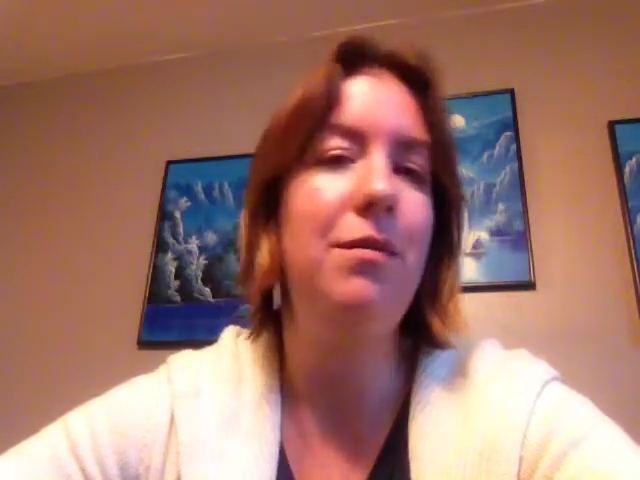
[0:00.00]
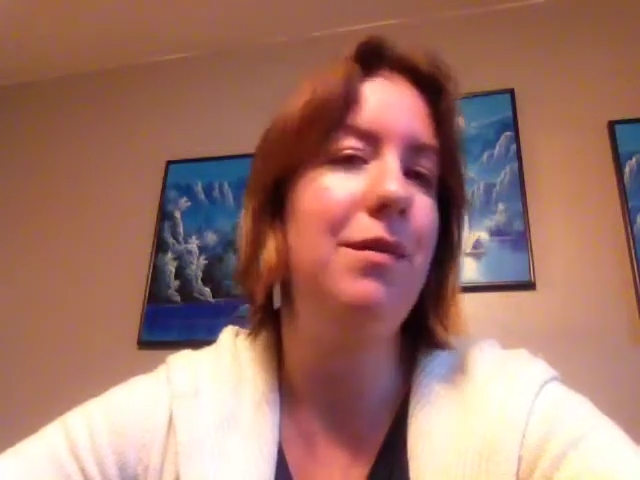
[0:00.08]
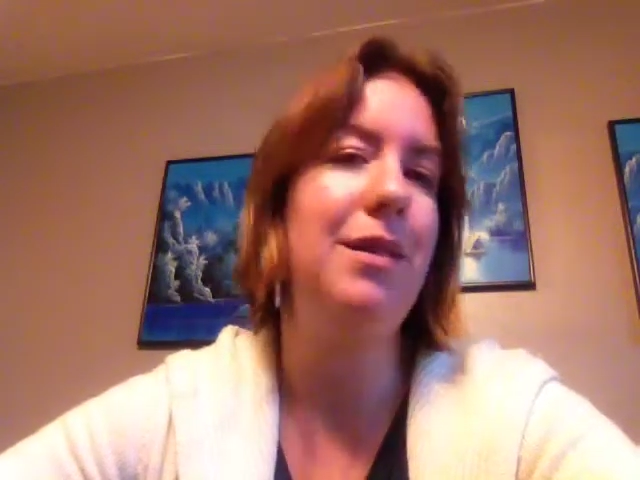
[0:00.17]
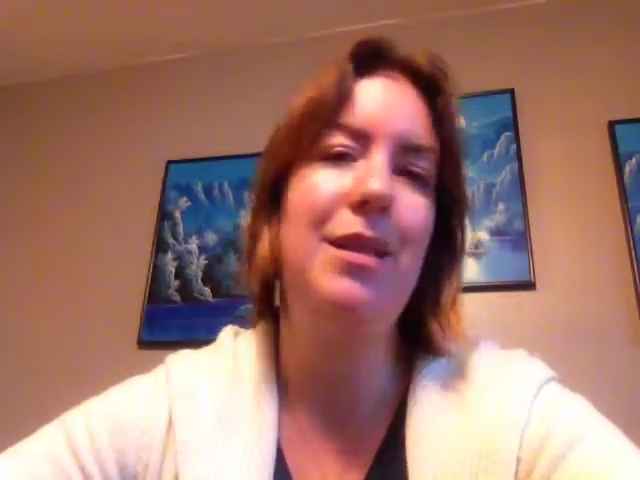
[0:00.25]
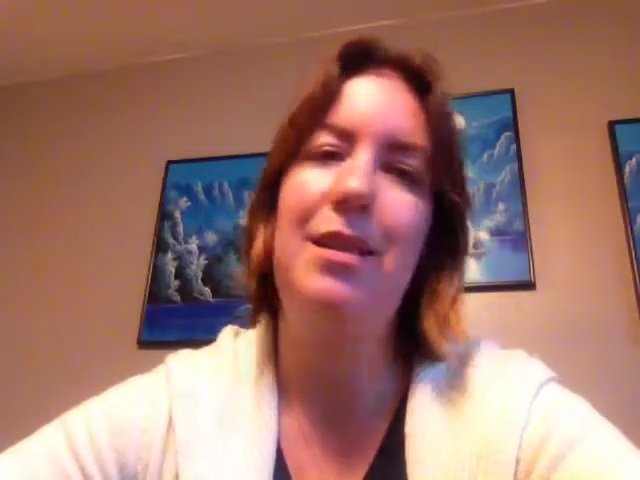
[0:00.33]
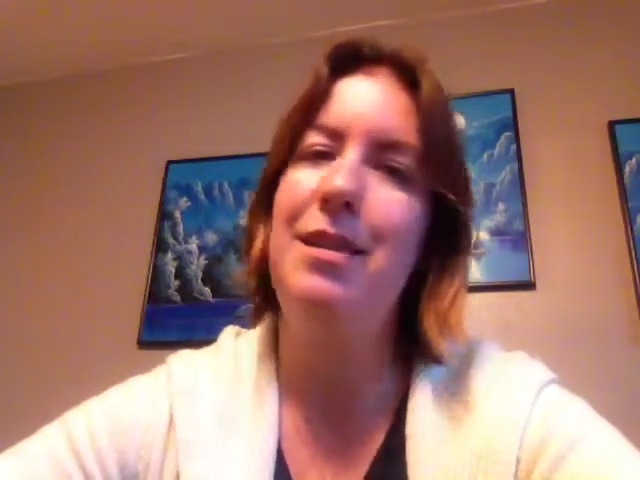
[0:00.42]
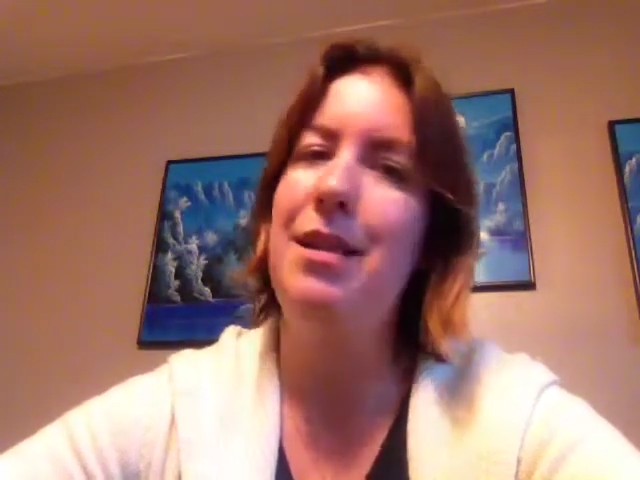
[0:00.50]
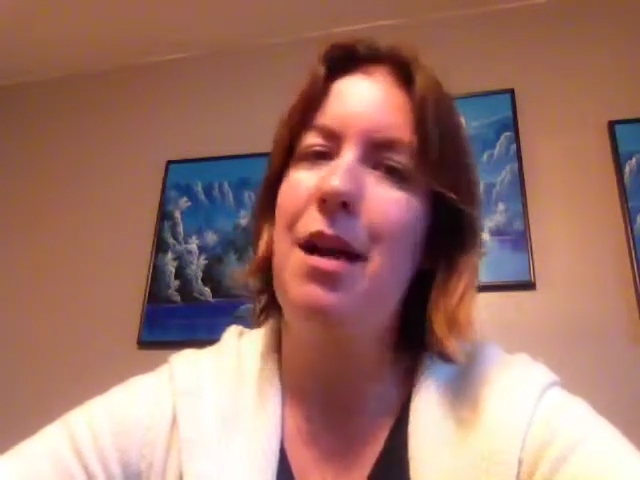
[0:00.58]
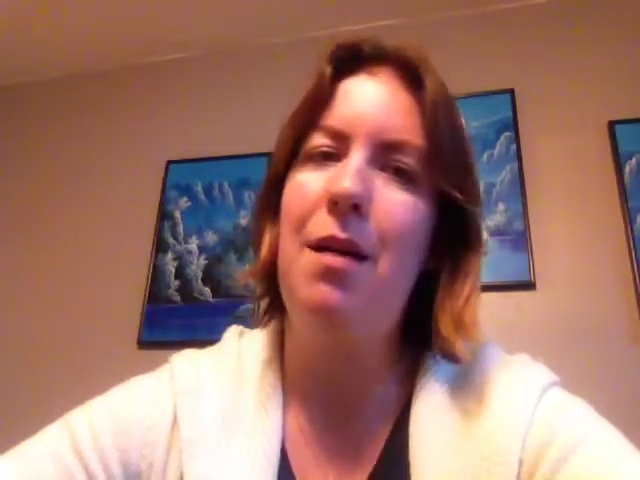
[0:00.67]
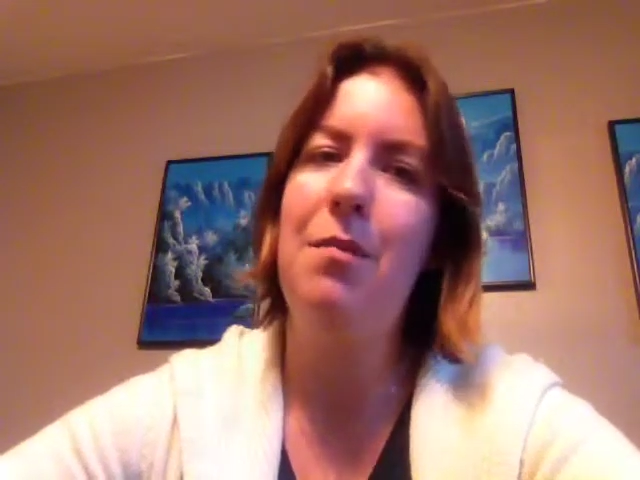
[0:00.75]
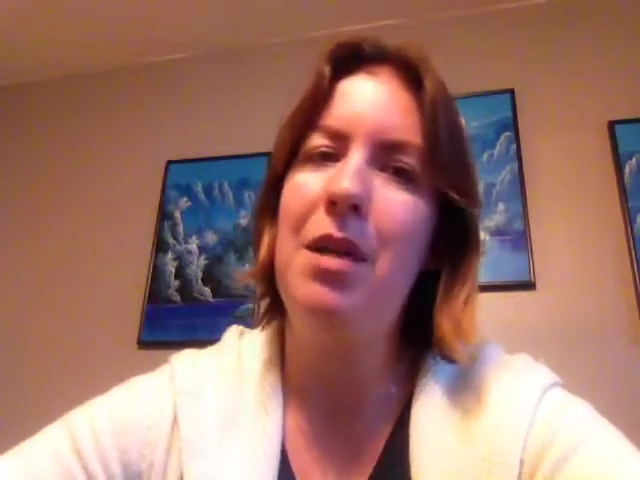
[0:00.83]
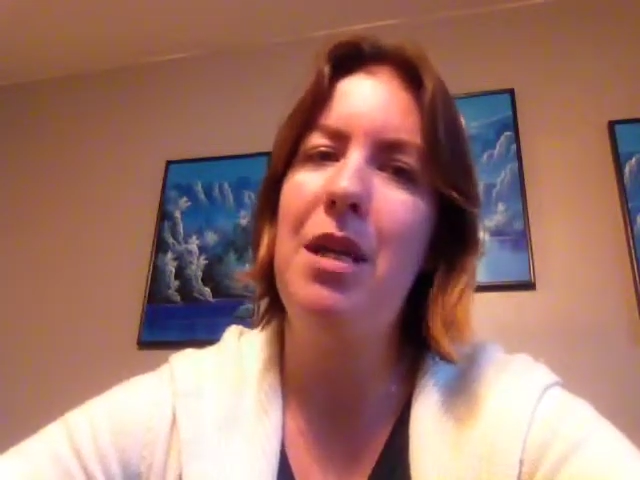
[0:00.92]
does
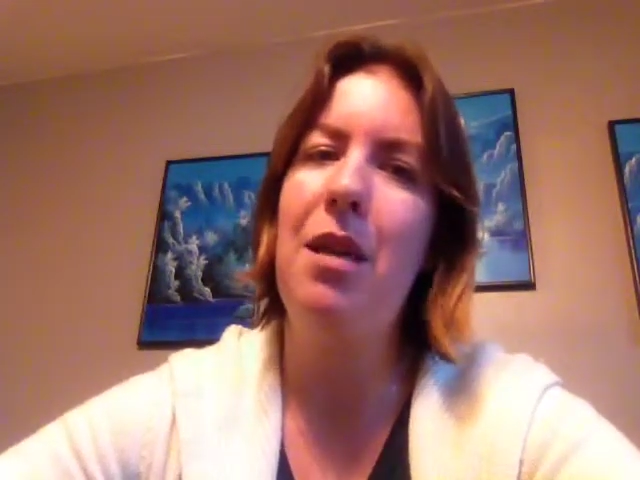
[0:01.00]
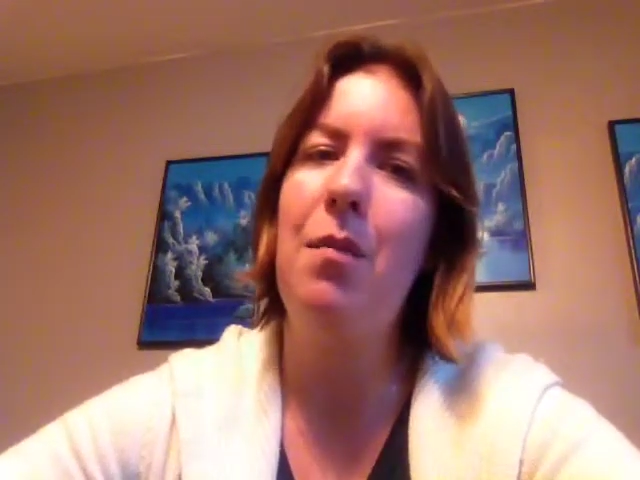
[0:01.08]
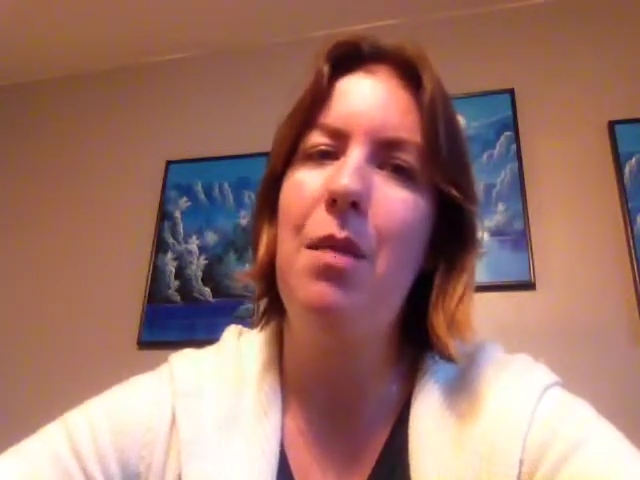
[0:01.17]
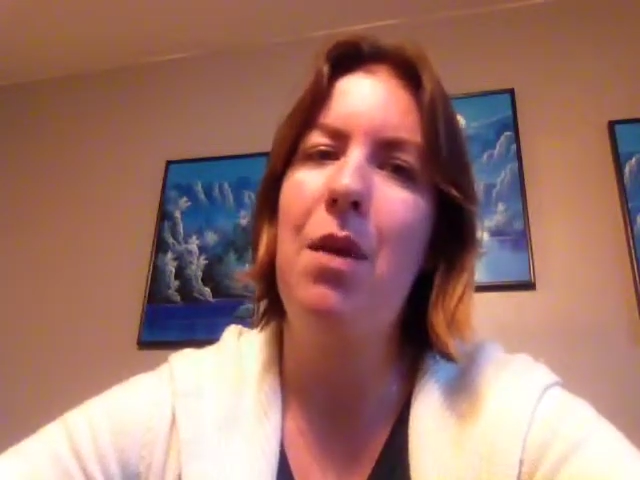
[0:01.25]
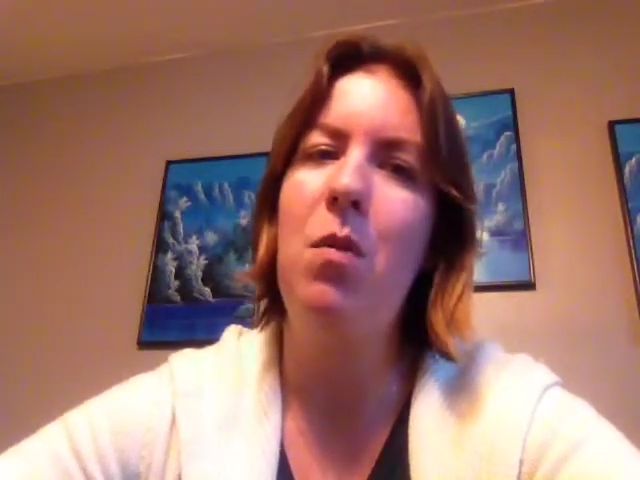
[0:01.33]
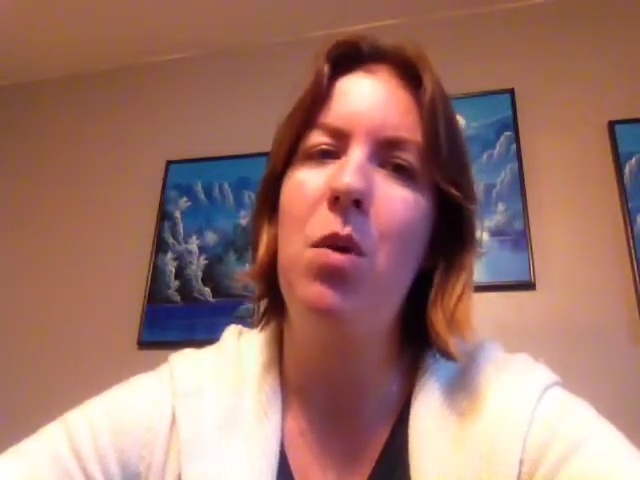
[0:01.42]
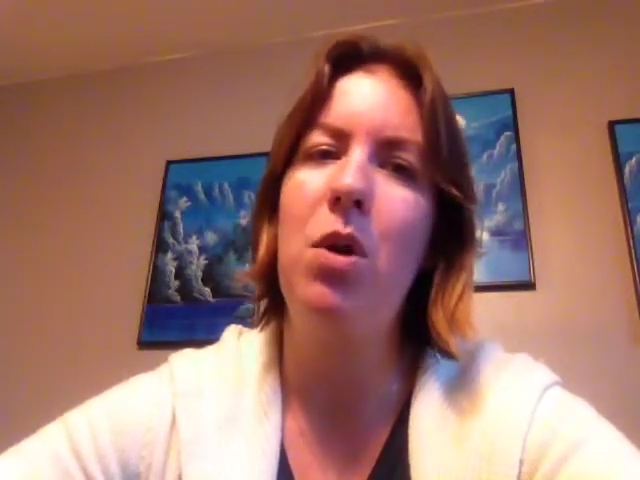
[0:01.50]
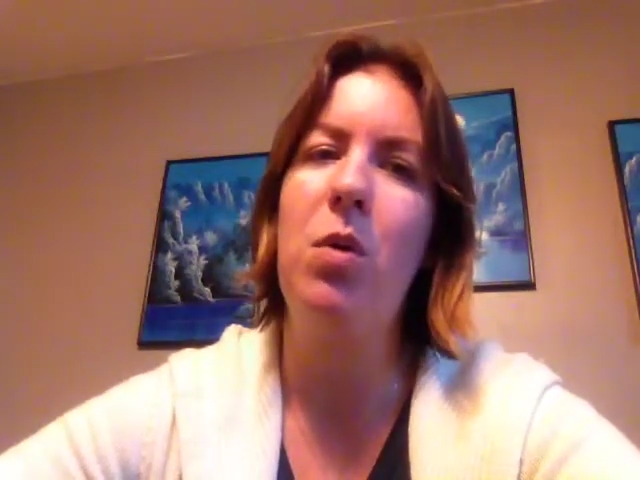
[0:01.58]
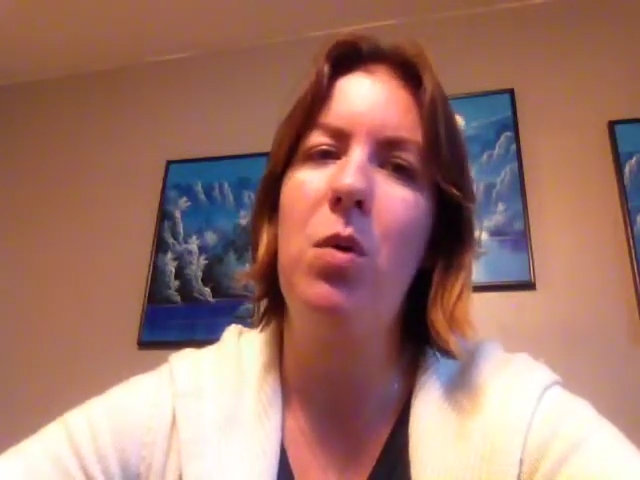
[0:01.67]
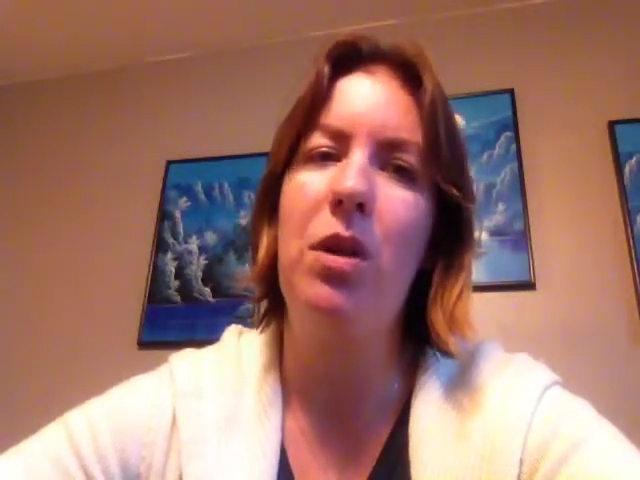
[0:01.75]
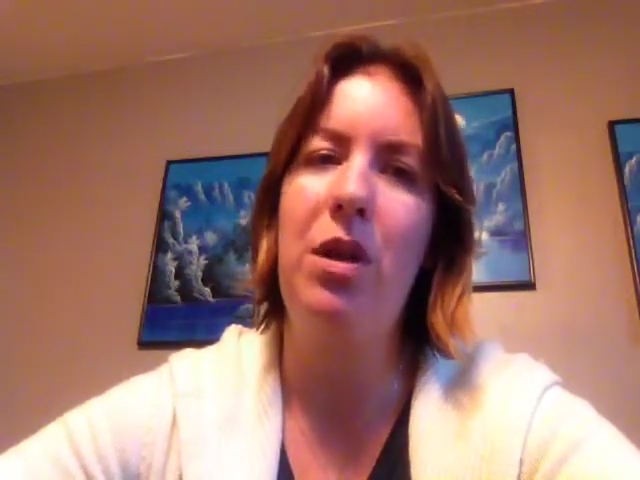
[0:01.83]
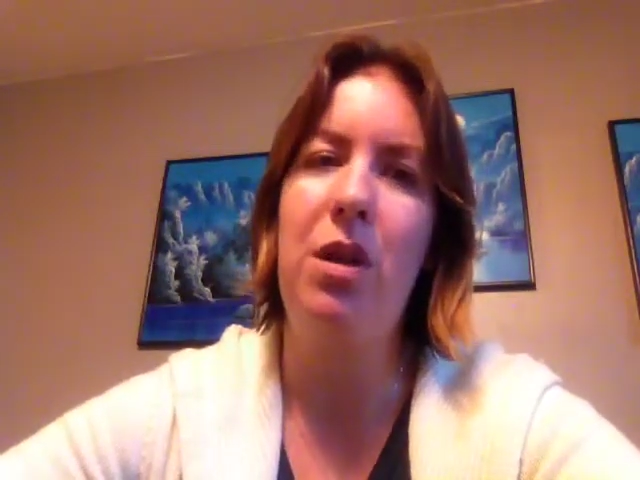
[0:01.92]
not mean it may work
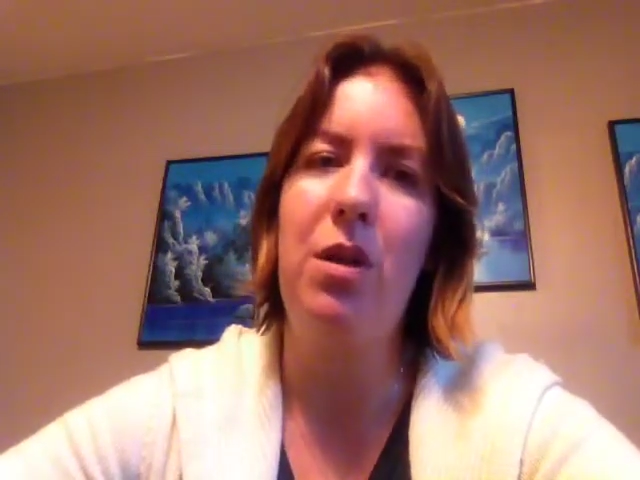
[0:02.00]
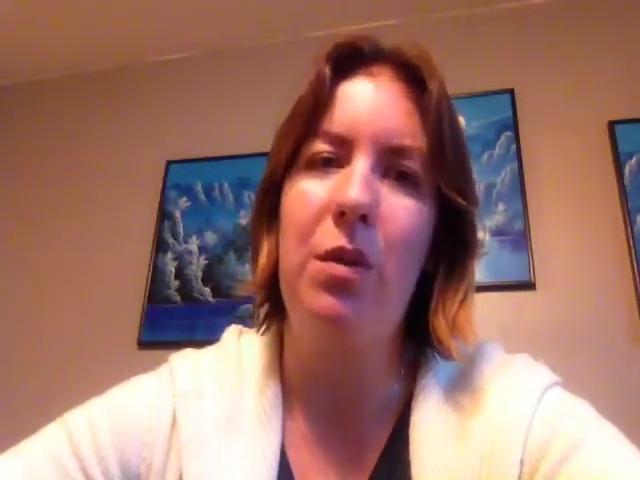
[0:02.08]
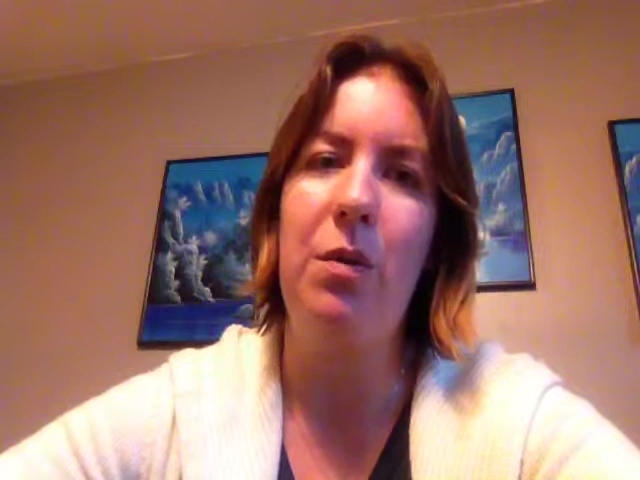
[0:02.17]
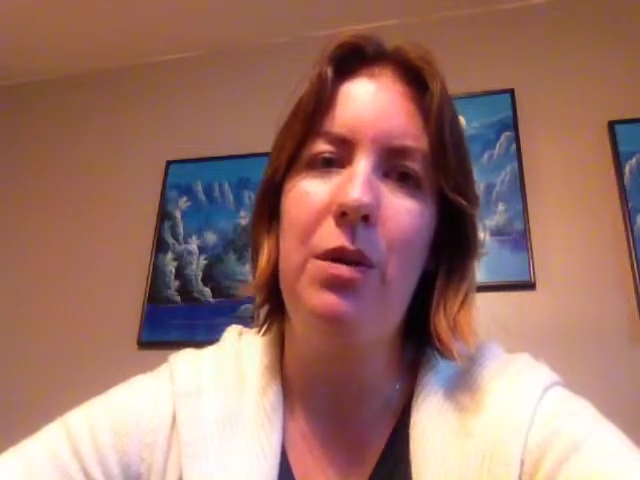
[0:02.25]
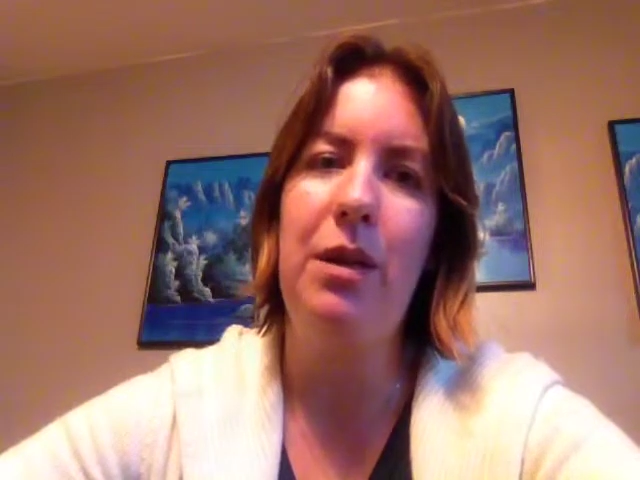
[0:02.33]
with you.